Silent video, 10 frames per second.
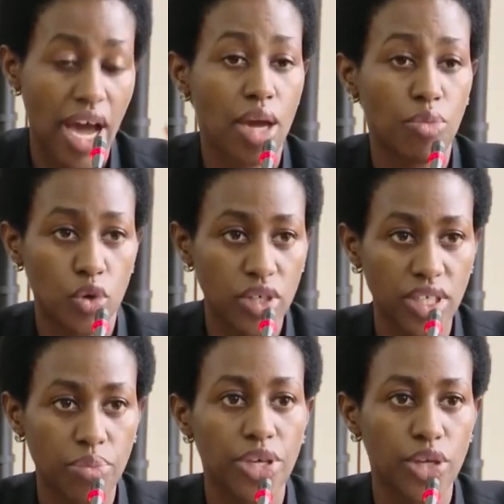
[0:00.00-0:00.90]
I am
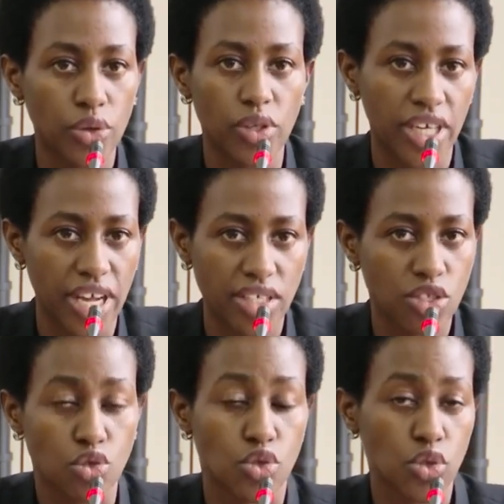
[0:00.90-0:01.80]
only being
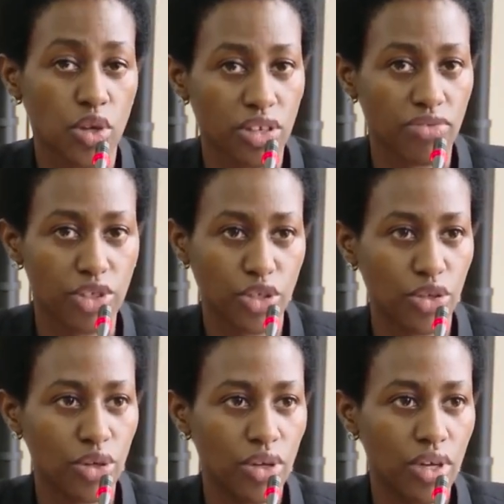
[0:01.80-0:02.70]
organized. You saw the
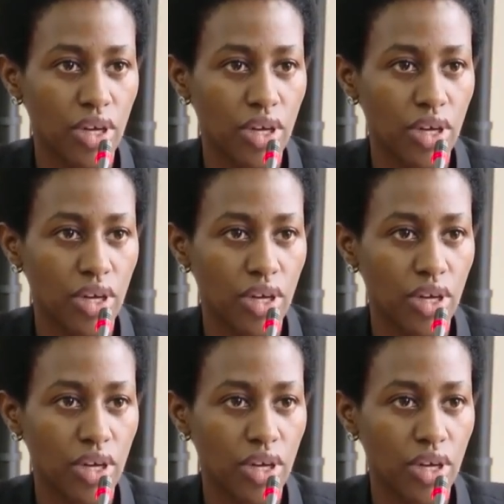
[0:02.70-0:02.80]
video.